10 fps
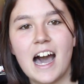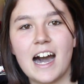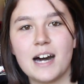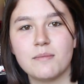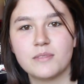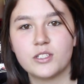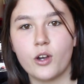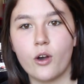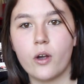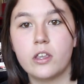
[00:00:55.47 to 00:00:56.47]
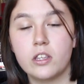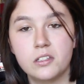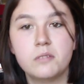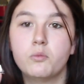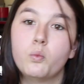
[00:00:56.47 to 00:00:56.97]
Um, so
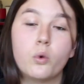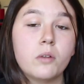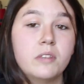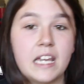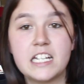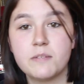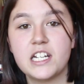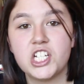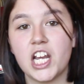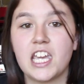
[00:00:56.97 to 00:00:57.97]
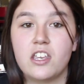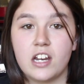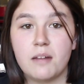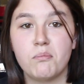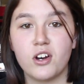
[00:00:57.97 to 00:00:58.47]
you will need to be checking your
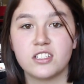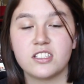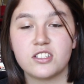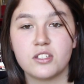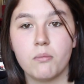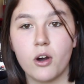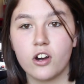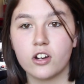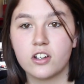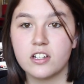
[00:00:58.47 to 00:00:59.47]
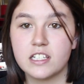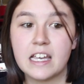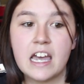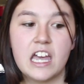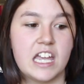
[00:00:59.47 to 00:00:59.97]
inboxes tomorrow because
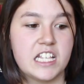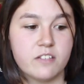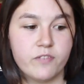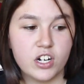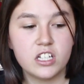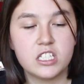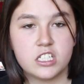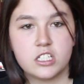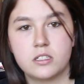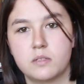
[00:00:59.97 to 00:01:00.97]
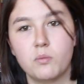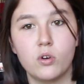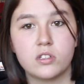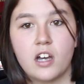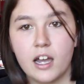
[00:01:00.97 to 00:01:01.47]
it's a very
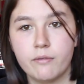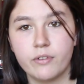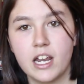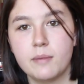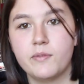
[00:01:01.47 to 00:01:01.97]
small time frame.